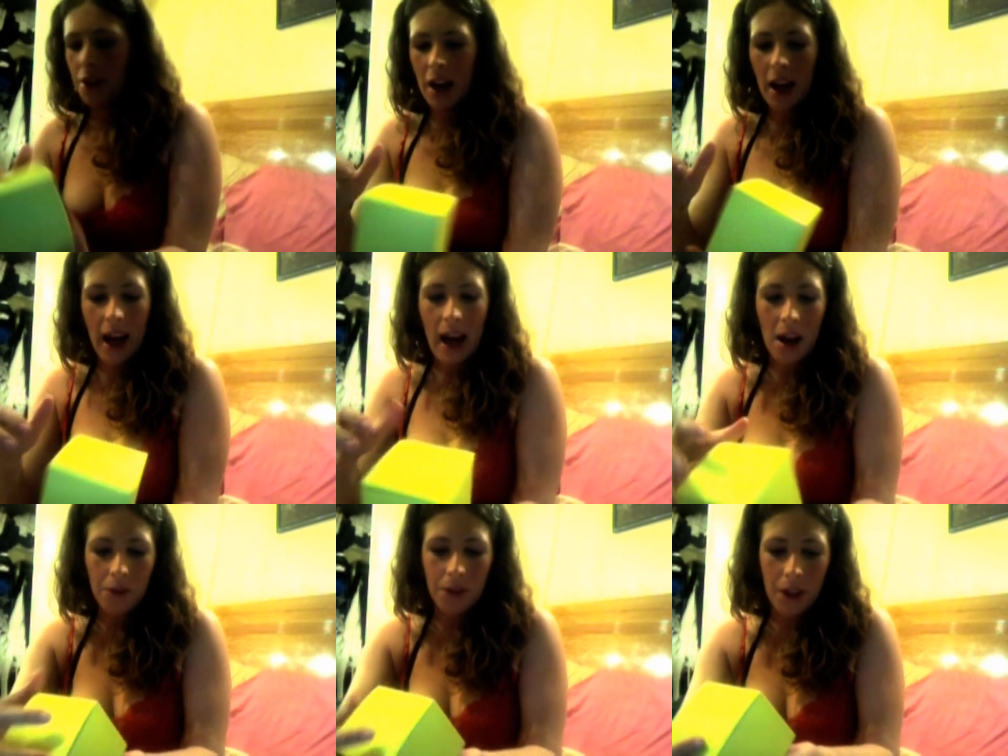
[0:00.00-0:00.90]
then I
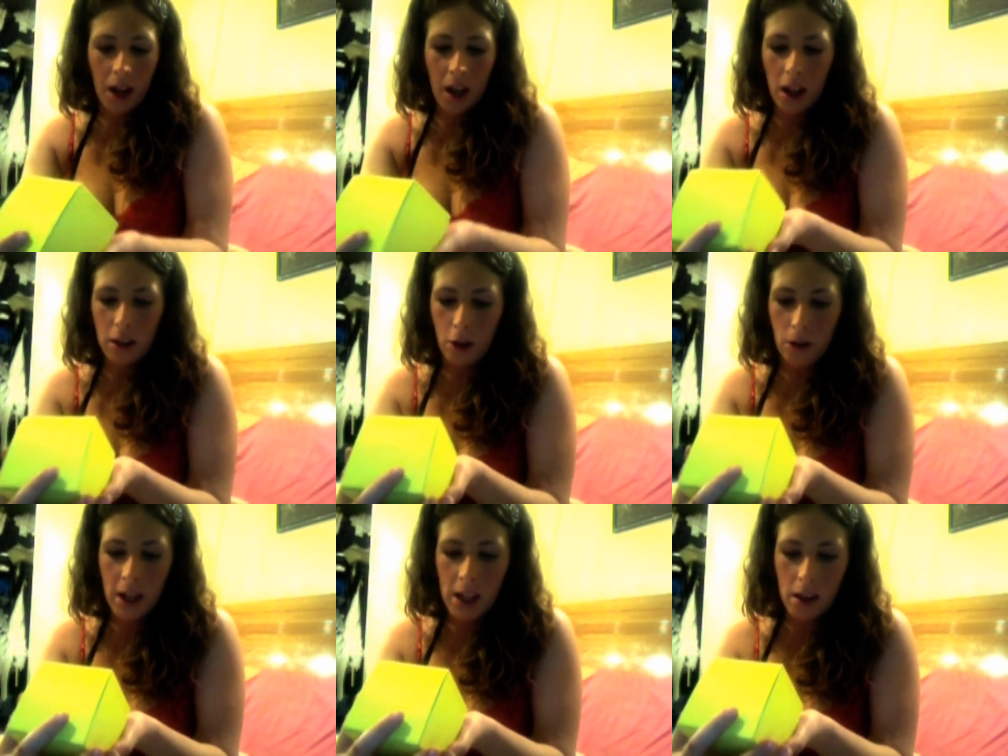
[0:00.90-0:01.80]
have
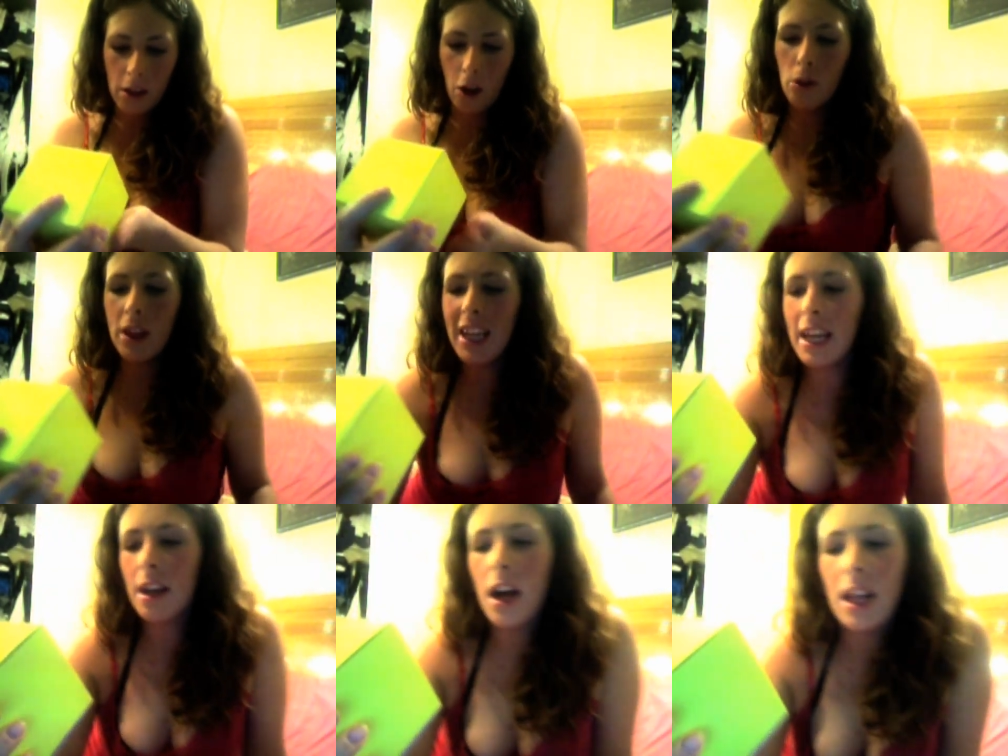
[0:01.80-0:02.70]
the
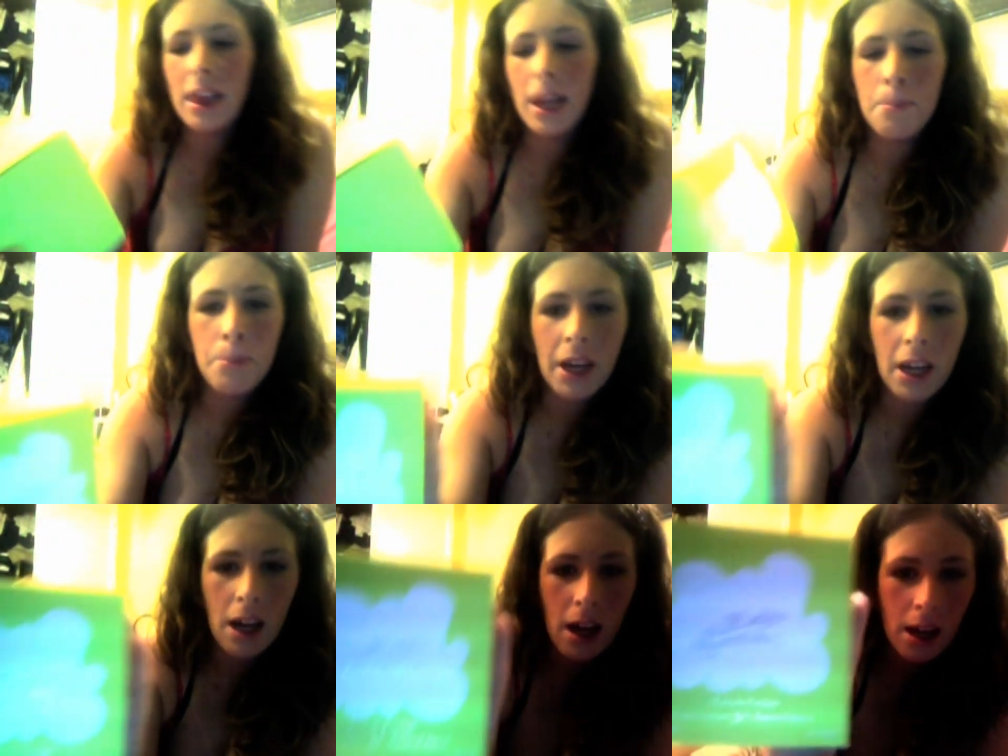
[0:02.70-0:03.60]
Lolita
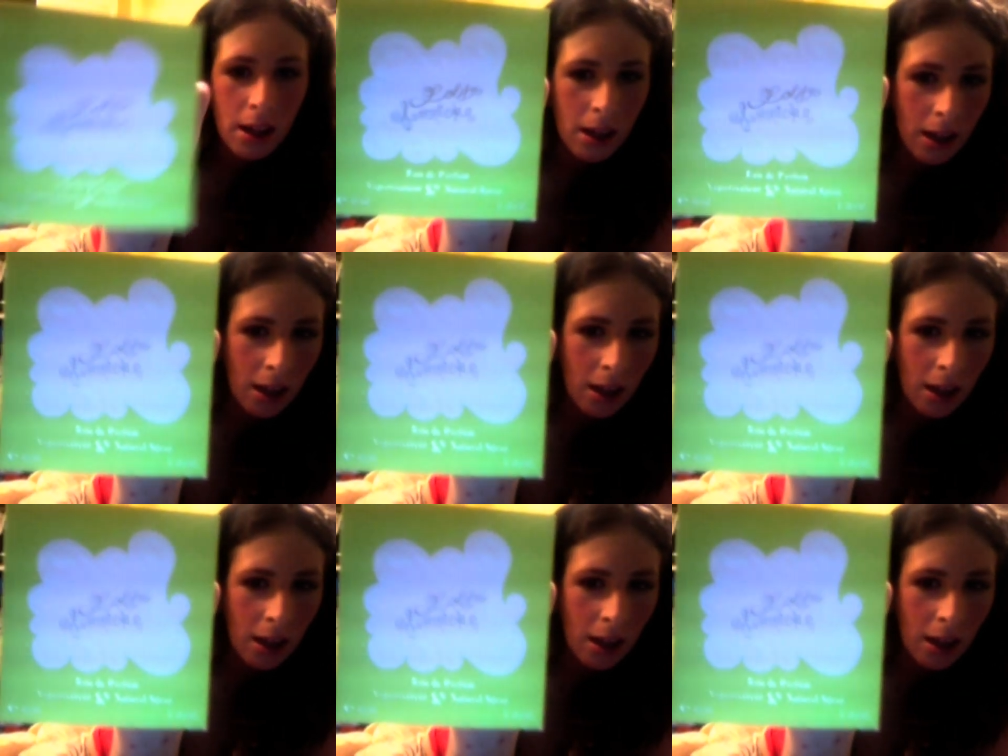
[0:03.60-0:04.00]
Lempicka